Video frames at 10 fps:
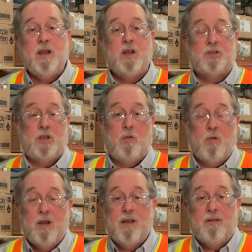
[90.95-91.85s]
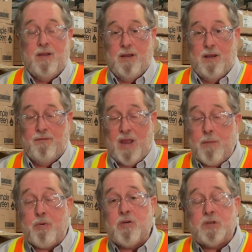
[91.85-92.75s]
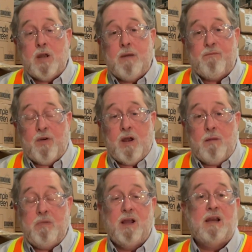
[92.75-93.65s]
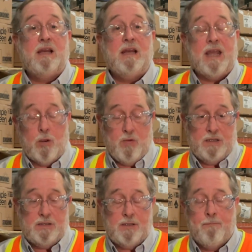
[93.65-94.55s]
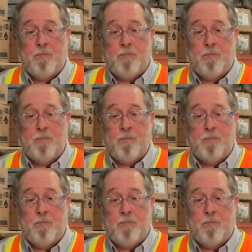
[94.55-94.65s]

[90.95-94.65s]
So, vapors come from liquids.